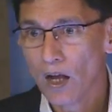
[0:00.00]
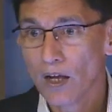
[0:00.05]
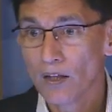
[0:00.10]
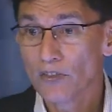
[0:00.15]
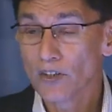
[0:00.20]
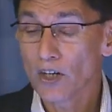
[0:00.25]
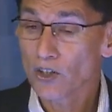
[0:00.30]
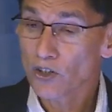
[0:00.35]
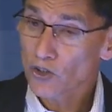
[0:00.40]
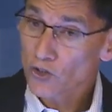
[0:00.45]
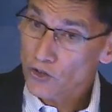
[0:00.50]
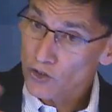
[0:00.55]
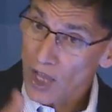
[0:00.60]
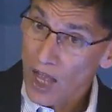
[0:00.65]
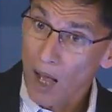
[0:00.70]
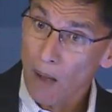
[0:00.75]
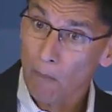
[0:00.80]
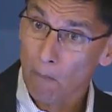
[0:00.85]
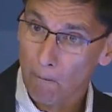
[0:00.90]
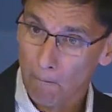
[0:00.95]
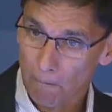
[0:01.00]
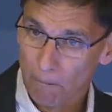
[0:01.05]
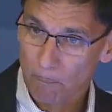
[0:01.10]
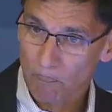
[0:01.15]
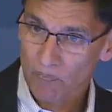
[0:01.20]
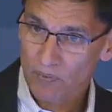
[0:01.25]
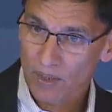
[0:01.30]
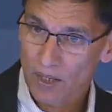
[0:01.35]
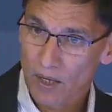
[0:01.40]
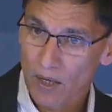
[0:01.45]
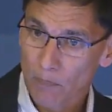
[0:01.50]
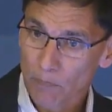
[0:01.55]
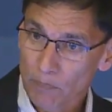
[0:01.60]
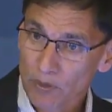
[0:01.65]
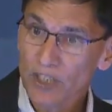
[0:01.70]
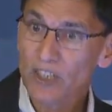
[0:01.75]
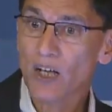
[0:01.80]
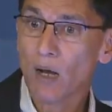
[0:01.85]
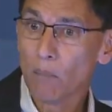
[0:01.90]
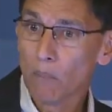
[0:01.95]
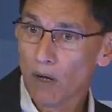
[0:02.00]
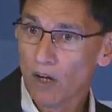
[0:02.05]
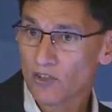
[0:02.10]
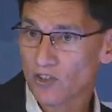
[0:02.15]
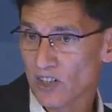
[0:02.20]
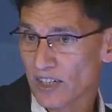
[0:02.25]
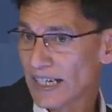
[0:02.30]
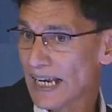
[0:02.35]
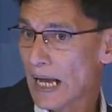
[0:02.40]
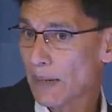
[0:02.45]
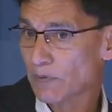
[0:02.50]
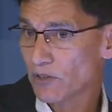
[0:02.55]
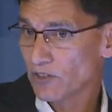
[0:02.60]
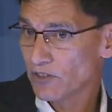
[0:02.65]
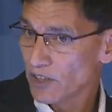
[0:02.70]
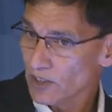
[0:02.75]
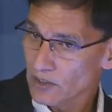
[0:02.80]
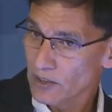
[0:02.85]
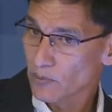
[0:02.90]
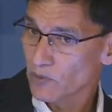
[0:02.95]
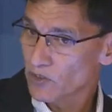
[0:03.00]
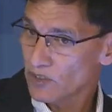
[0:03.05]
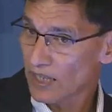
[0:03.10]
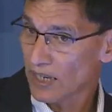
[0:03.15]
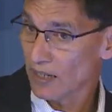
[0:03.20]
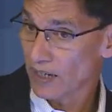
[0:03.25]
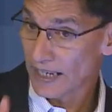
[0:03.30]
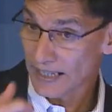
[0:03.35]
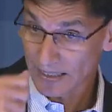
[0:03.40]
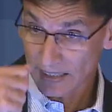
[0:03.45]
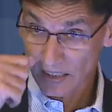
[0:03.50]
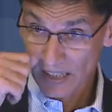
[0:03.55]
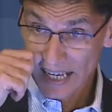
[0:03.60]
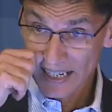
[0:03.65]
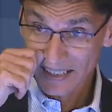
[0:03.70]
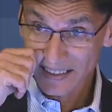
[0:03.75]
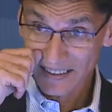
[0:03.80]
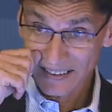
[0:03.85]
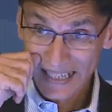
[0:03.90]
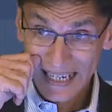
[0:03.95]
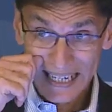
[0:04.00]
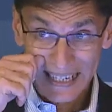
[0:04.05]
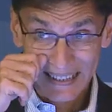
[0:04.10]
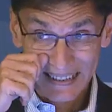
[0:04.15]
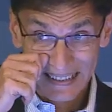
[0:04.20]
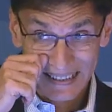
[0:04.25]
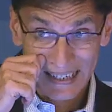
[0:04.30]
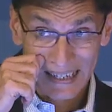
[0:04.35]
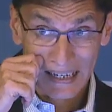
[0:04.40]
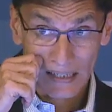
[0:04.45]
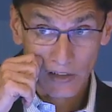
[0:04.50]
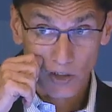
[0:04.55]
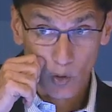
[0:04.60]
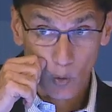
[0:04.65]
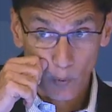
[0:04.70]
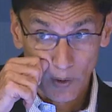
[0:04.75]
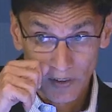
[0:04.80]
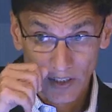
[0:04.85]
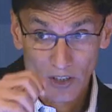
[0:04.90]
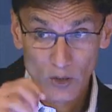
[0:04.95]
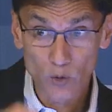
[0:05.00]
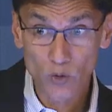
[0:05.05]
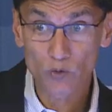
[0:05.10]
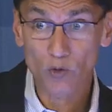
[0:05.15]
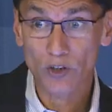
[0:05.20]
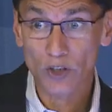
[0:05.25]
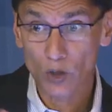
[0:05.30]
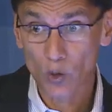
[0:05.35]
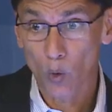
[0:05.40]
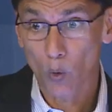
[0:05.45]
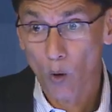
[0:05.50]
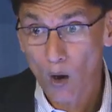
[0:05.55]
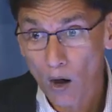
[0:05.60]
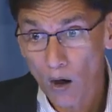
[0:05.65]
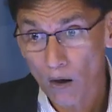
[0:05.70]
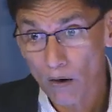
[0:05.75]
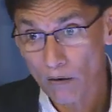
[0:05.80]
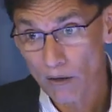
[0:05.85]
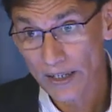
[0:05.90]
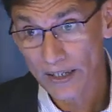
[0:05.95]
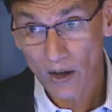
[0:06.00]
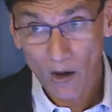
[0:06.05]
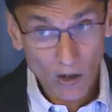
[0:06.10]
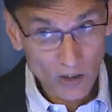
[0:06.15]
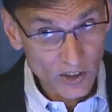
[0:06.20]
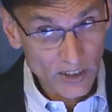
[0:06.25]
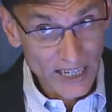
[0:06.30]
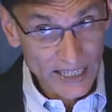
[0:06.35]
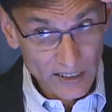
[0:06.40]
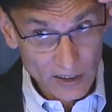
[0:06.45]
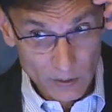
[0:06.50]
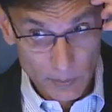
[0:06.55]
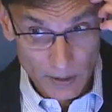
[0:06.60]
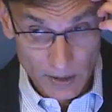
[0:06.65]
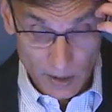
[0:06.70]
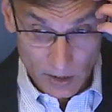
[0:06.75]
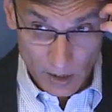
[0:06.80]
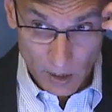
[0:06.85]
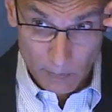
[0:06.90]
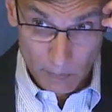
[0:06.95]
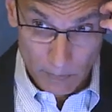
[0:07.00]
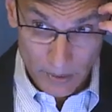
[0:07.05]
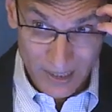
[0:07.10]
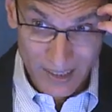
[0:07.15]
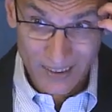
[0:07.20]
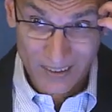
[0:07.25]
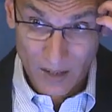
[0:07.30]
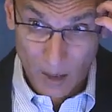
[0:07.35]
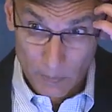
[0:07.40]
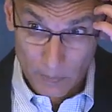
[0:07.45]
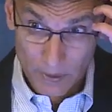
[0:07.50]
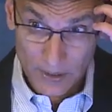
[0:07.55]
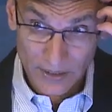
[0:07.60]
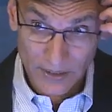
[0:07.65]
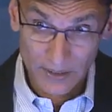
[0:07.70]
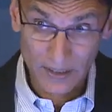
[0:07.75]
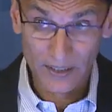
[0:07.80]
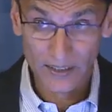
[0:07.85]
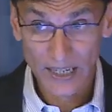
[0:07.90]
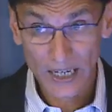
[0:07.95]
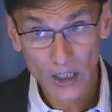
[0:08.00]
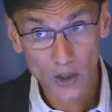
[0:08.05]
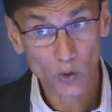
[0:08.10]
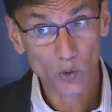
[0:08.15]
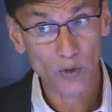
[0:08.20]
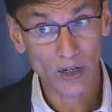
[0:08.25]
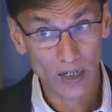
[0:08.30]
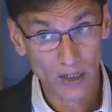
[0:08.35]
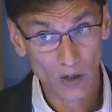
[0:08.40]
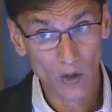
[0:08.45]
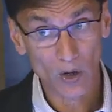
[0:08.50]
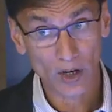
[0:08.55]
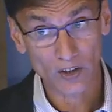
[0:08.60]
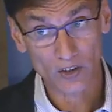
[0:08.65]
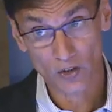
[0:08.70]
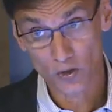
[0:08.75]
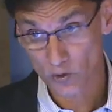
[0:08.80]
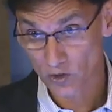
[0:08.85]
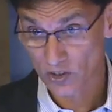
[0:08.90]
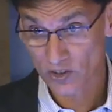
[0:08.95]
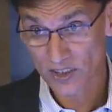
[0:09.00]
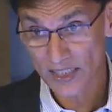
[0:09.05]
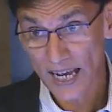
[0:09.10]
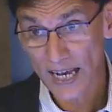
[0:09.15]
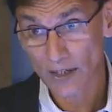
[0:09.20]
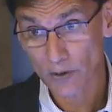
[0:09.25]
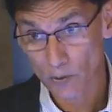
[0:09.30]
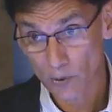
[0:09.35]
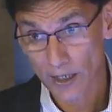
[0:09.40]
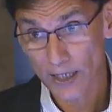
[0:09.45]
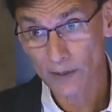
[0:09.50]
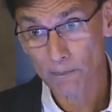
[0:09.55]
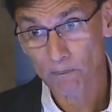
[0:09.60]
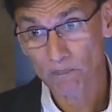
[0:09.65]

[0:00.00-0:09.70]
There are some pre-combustion capture systems that are like in the United States, uh, you know, where they use for EOR. Like Archer Daniels Midland Company in, in Decatur, Illinois uses that, right?